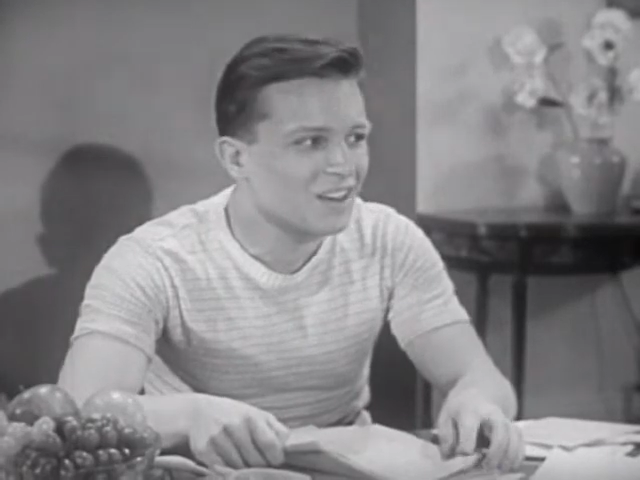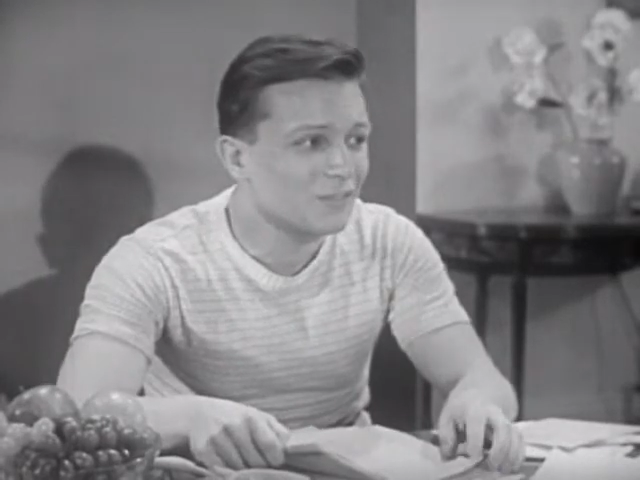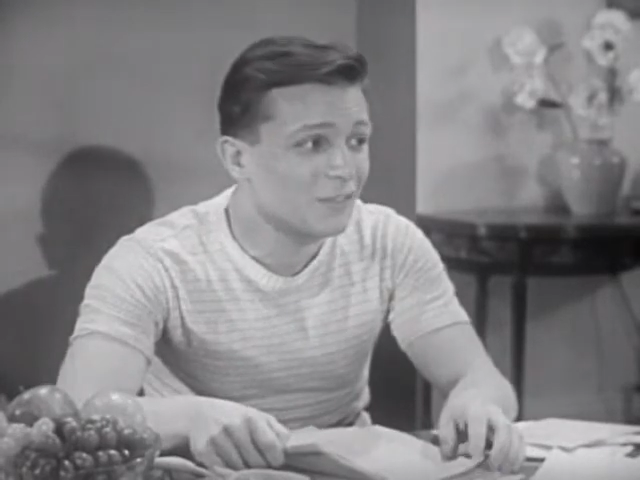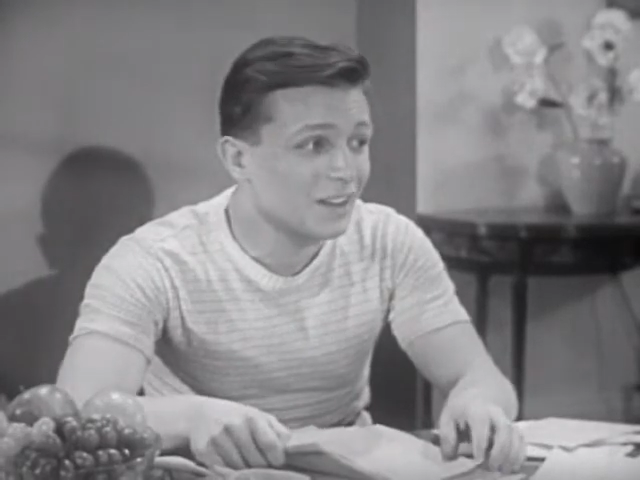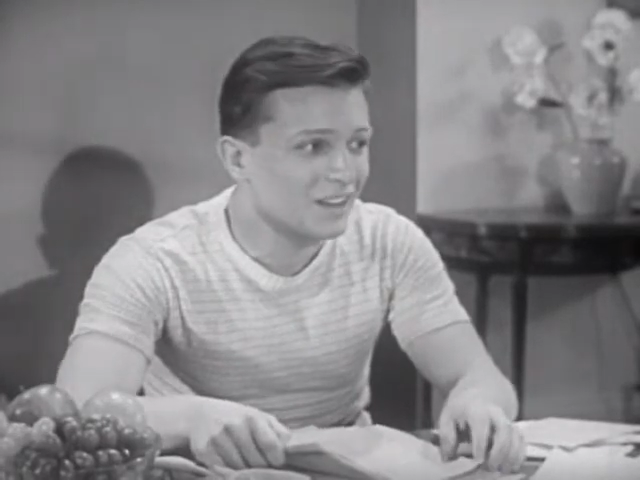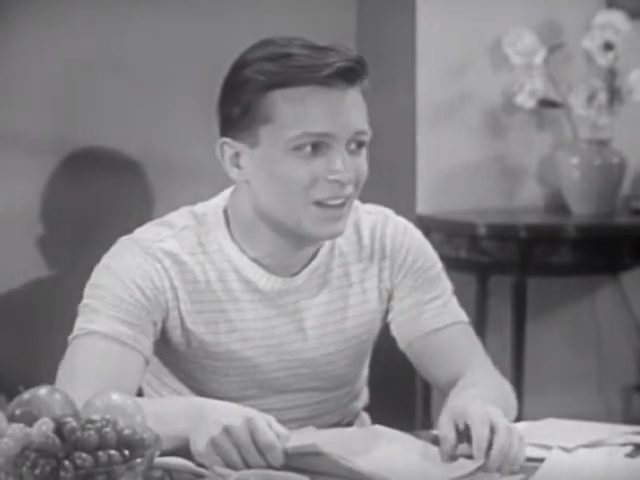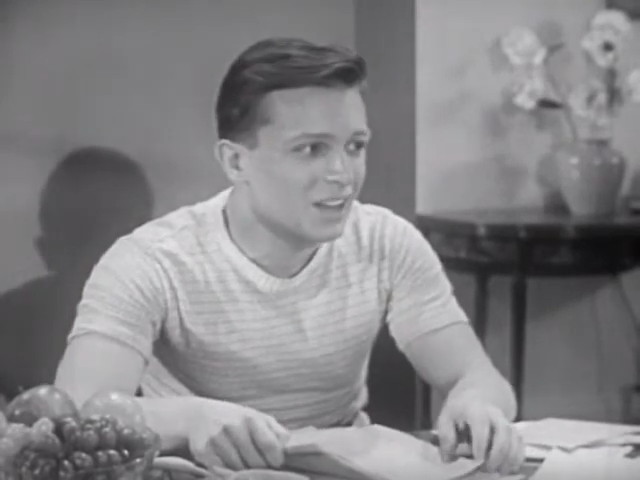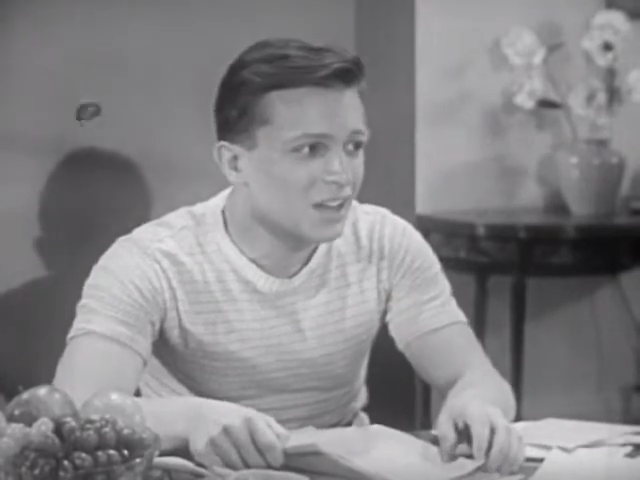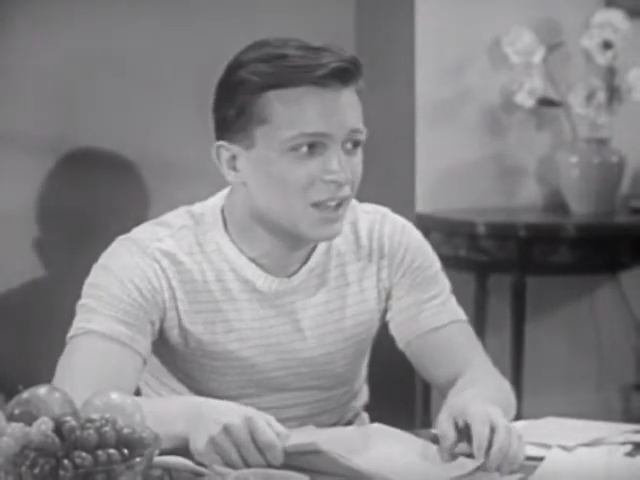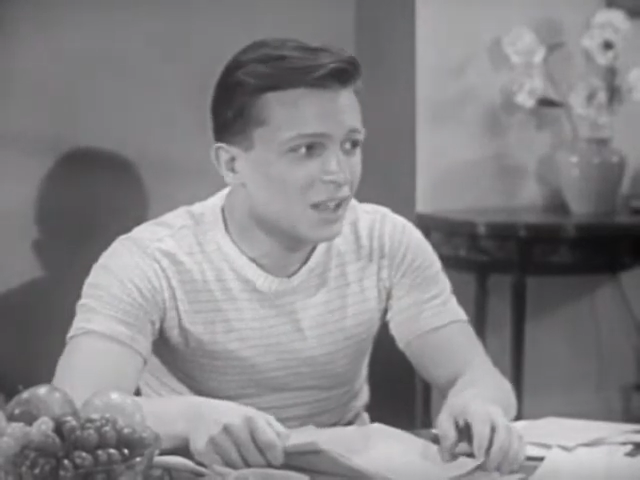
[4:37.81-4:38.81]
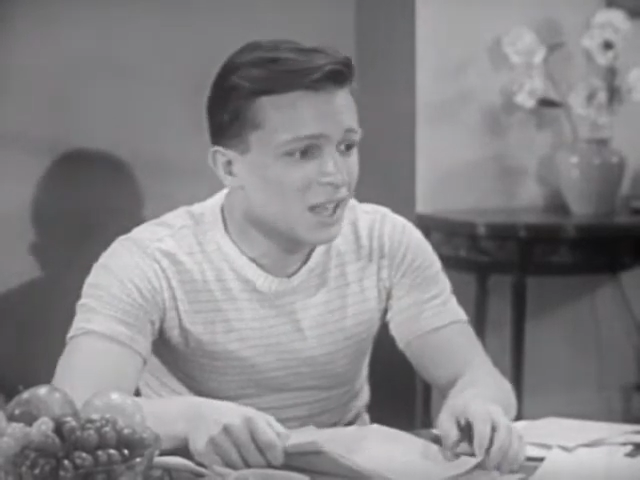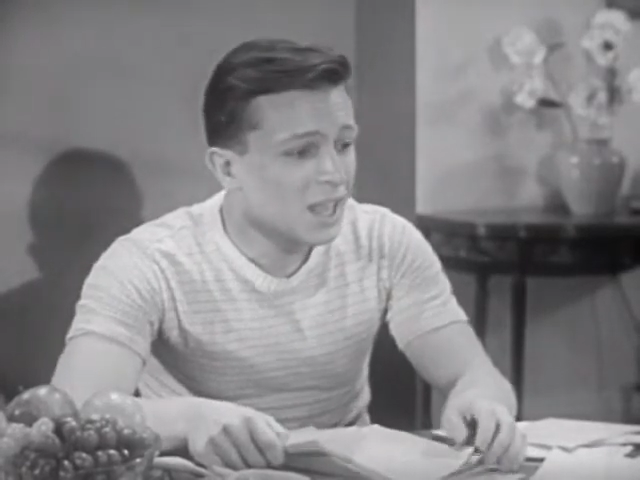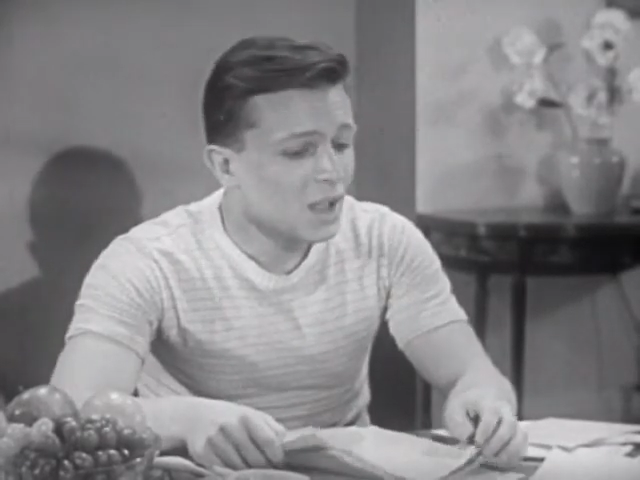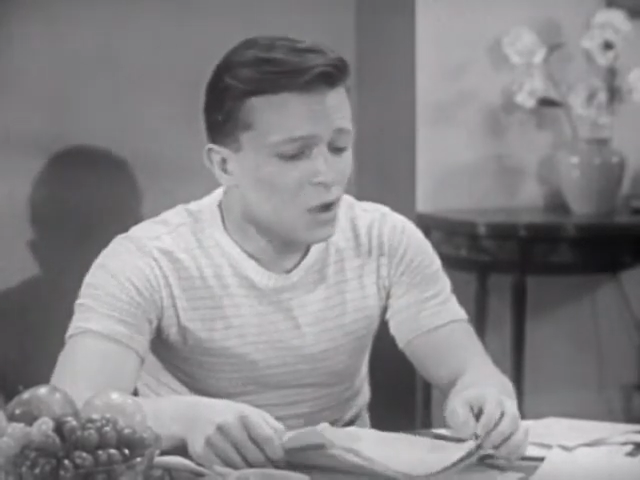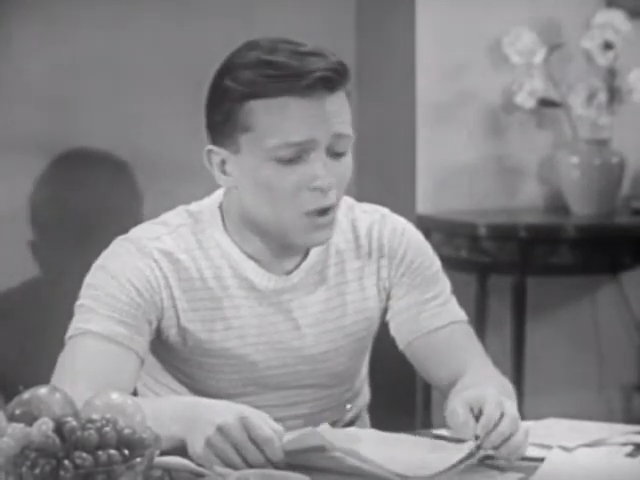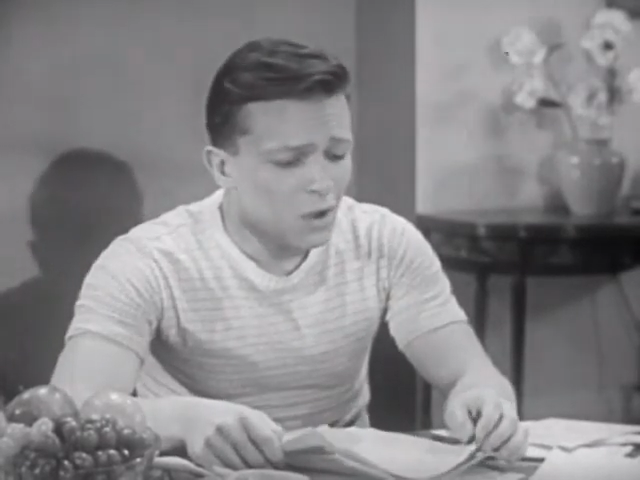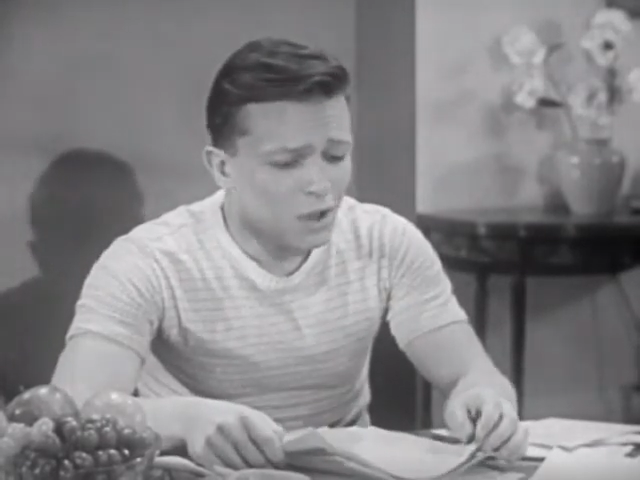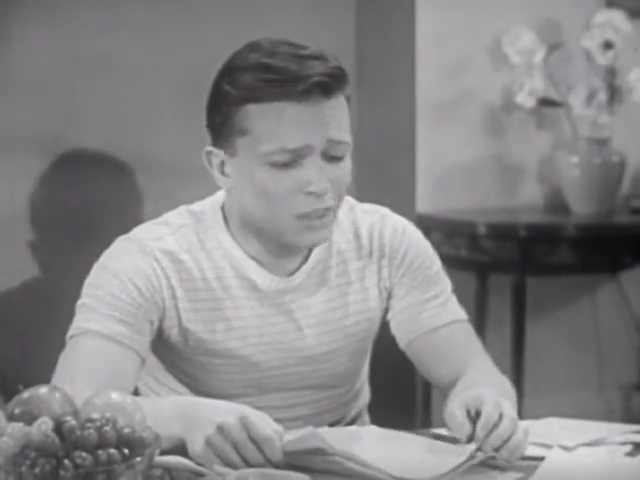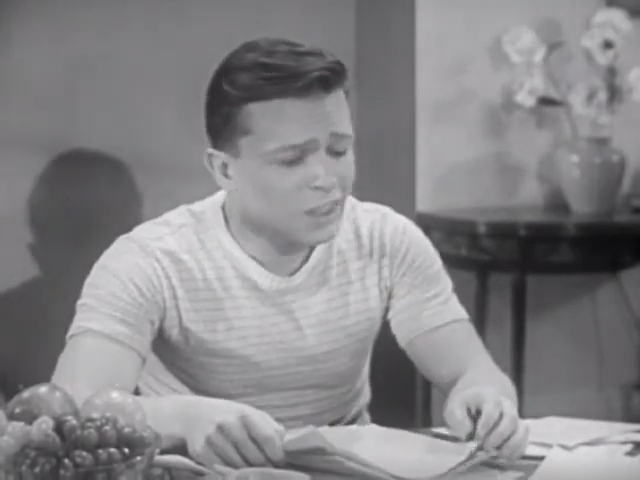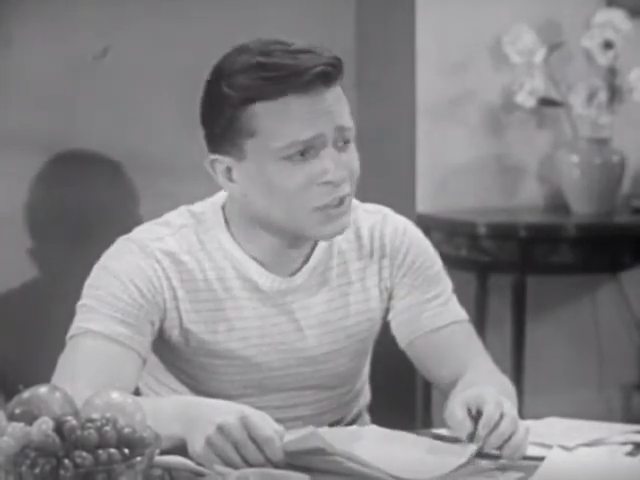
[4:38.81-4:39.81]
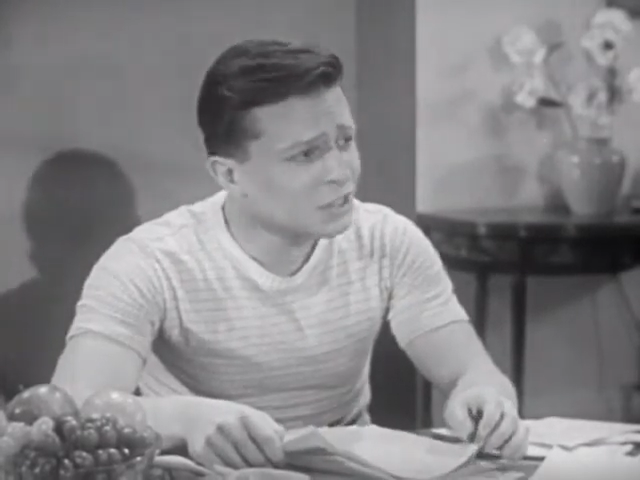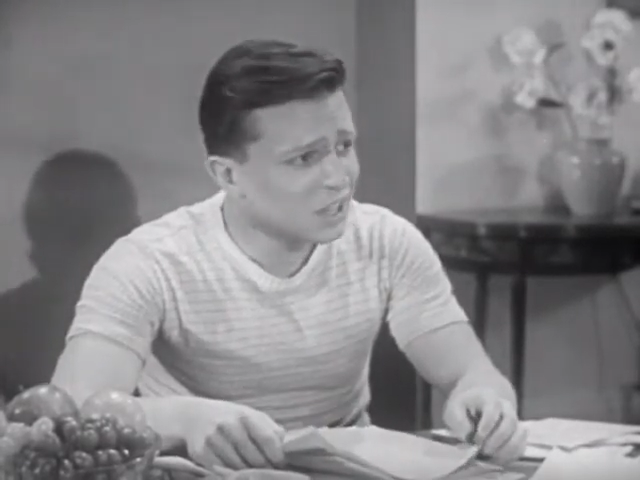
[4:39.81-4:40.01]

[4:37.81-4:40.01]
of fun. And then there's